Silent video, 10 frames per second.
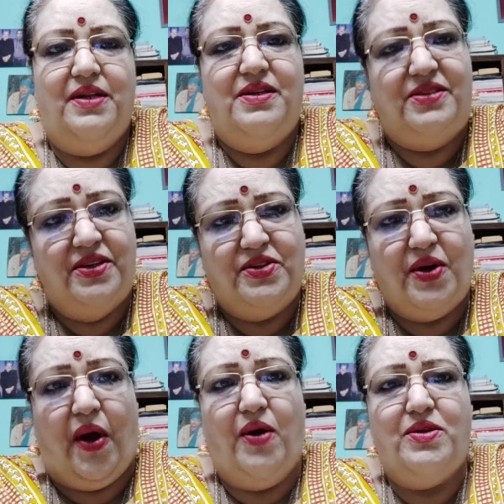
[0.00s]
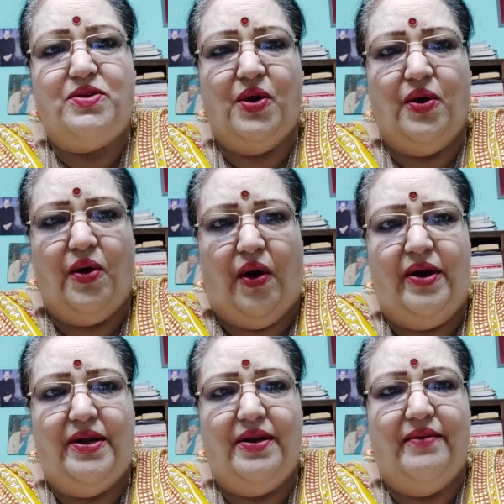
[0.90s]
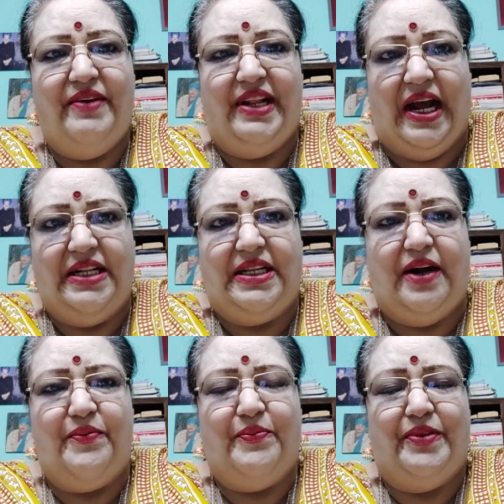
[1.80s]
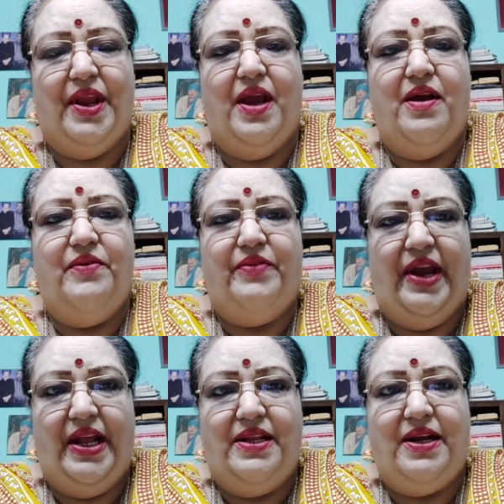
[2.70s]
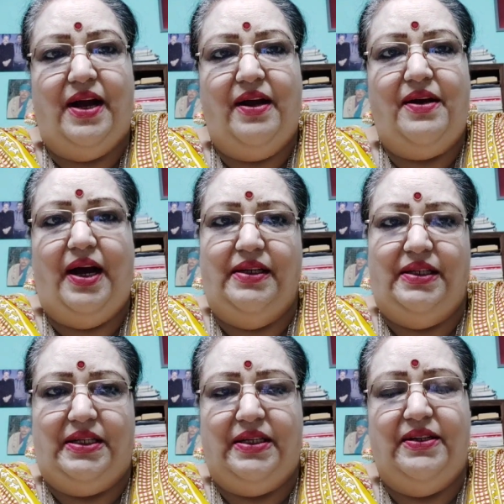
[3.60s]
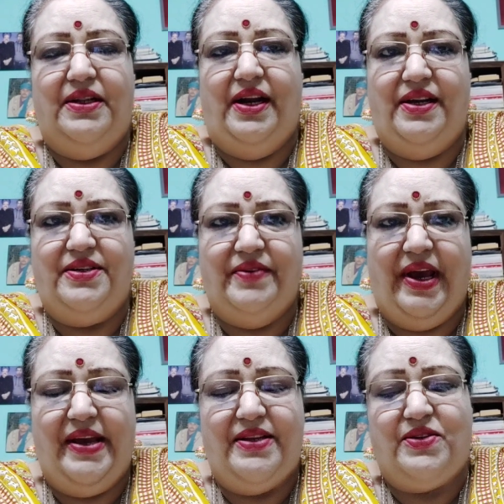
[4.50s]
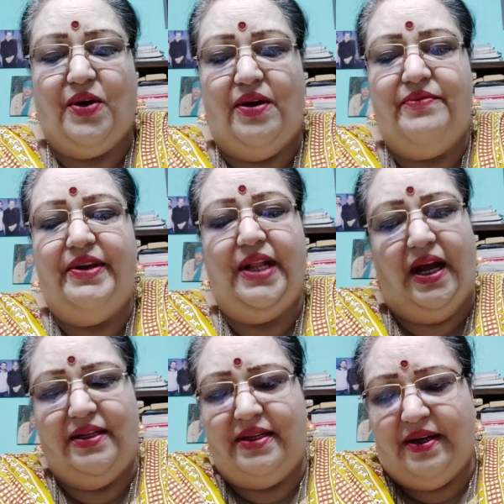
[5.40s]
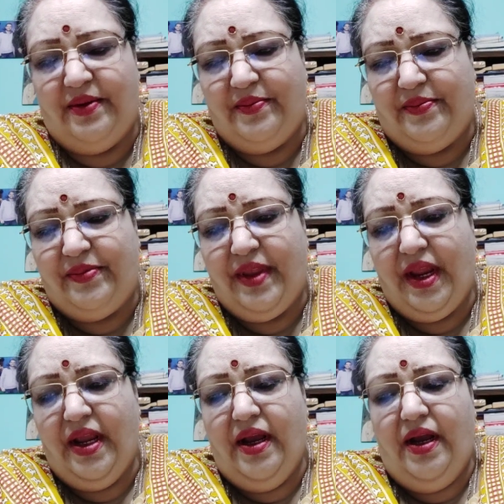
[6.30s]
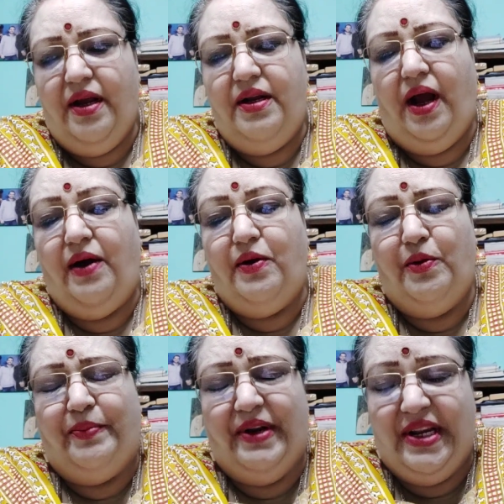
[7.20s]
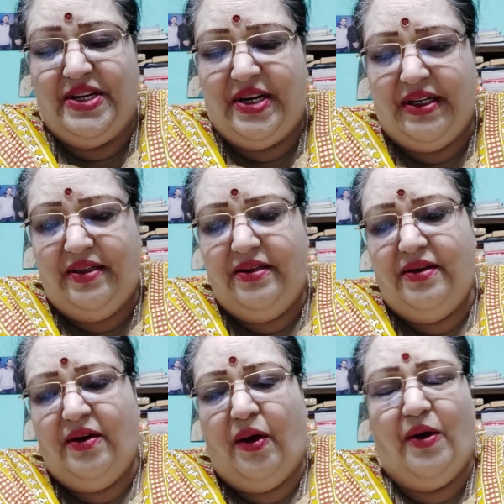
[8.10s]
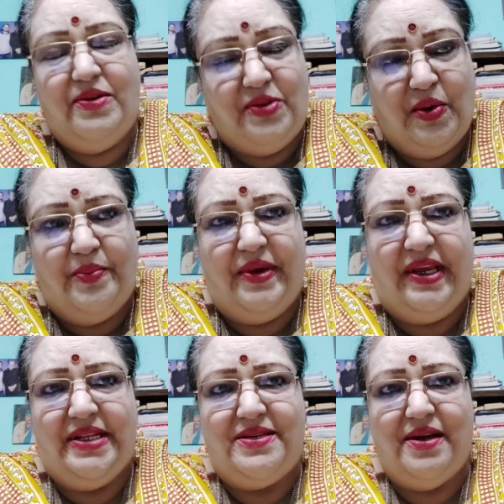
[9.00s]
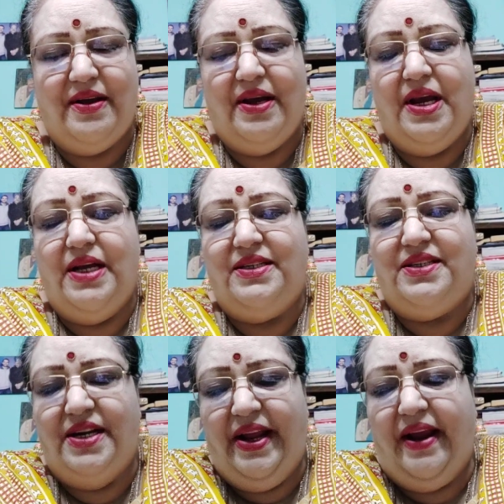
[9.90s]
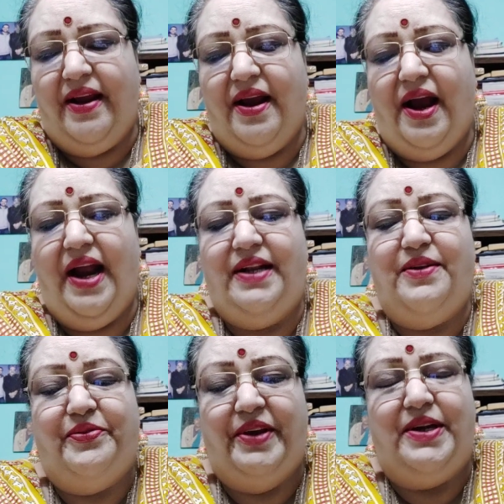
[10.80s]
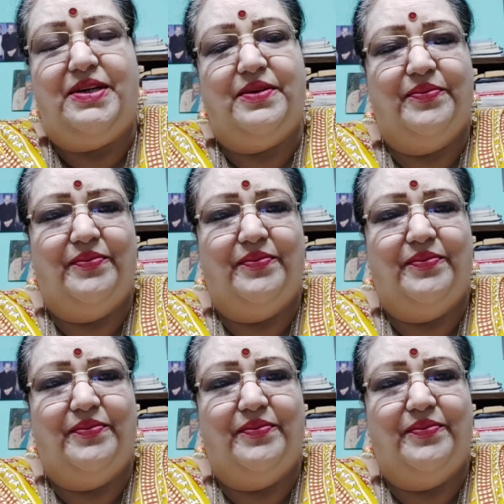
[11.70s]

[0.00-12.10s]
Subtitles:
This is also called Vedanta. Ved ka ant. That is why it's called Vedanta. Now, Upanishad also means sitting at the feet